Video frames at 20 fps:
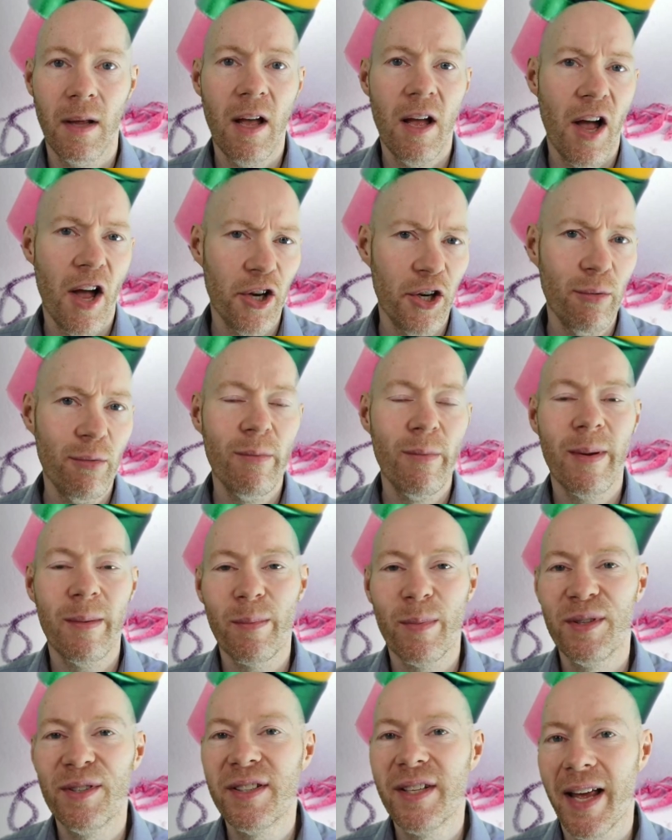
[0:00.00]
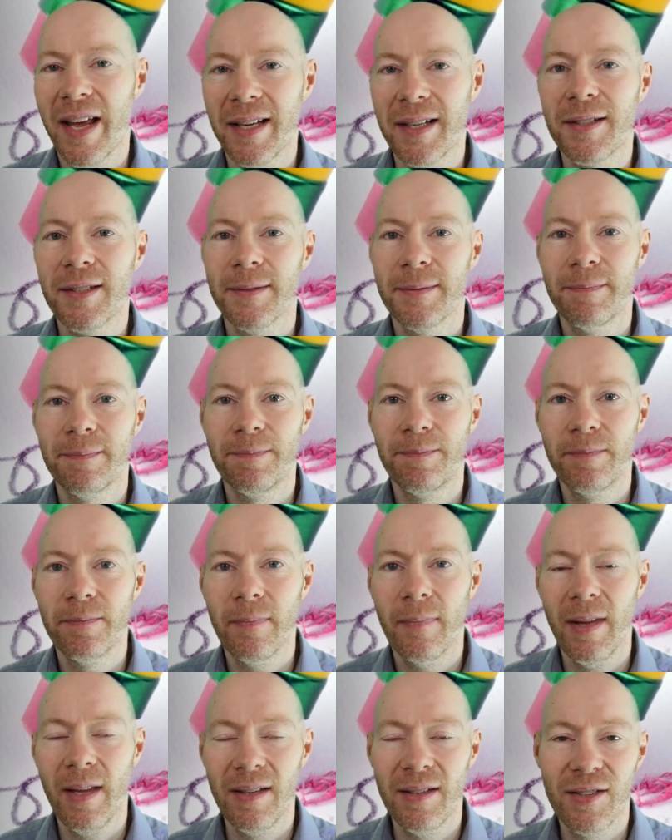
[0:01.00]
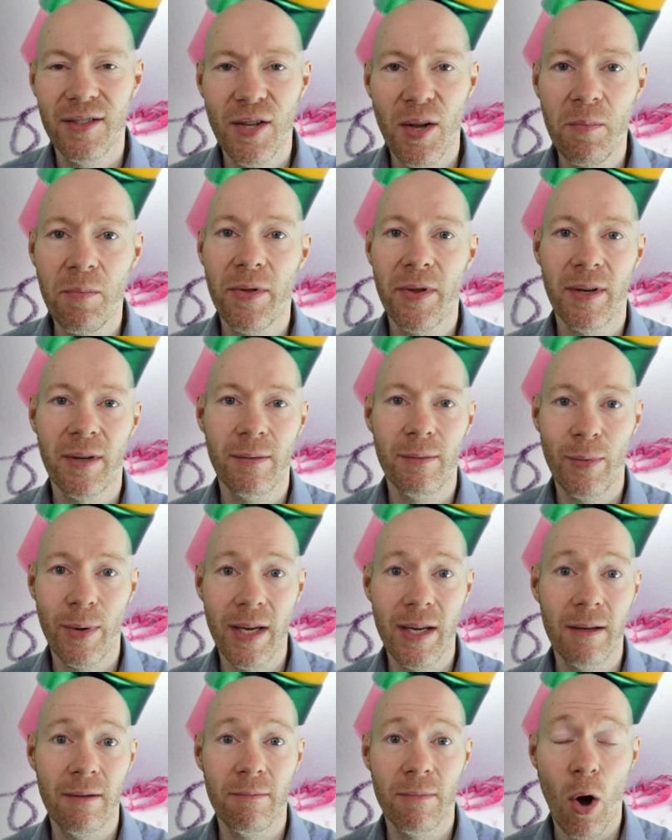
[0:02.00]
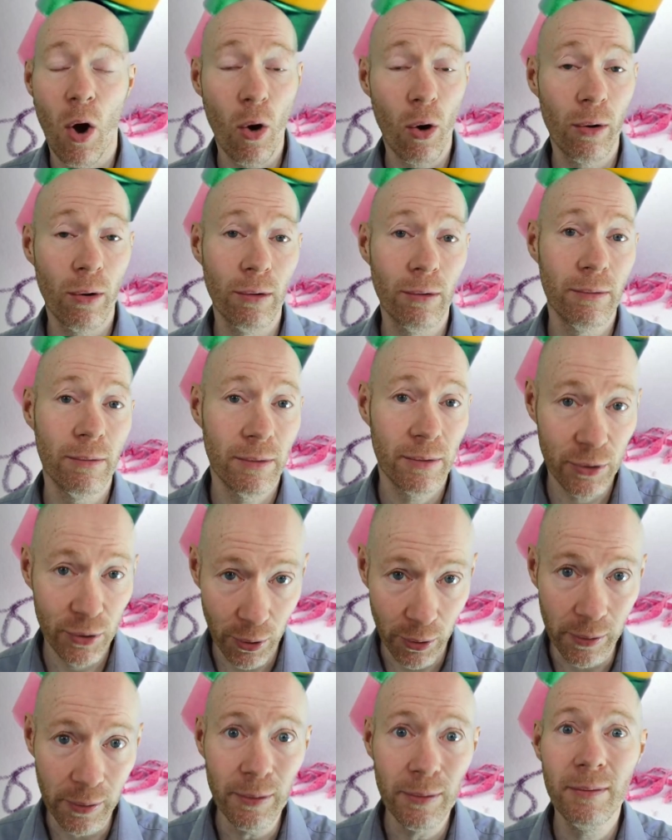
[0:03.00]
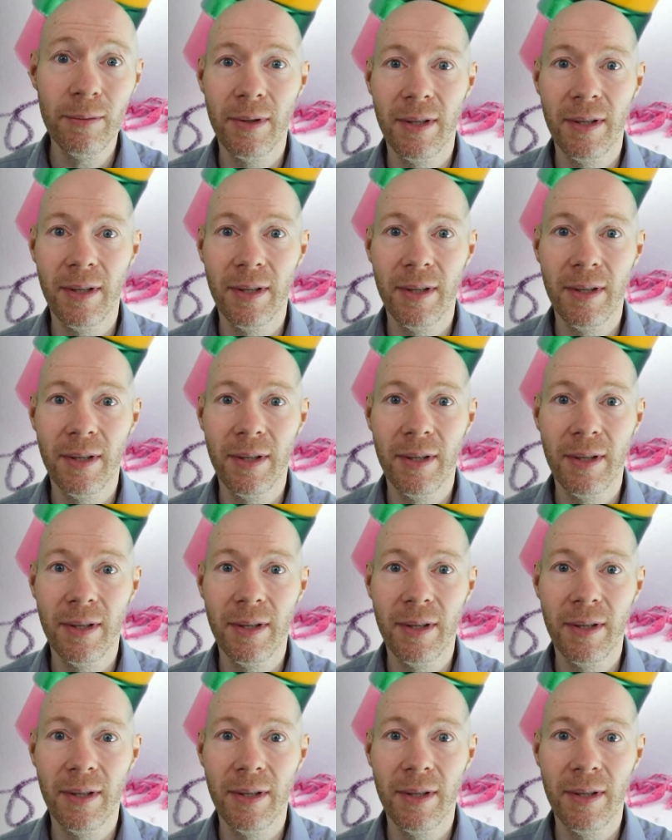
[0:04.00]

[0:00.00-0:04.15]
How do we make mistakes? It's something we all do.